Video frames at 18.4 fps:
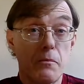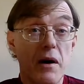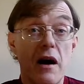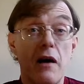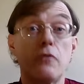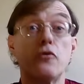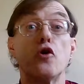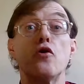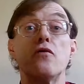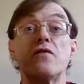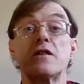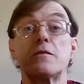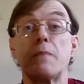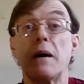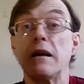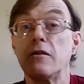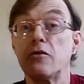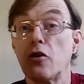
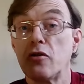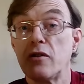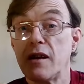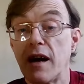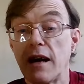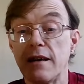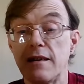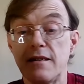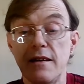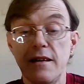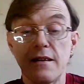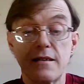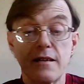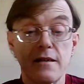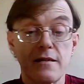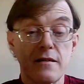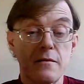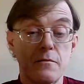overspend on the IT
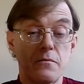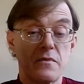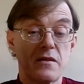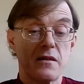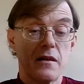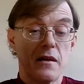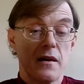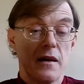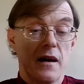systems.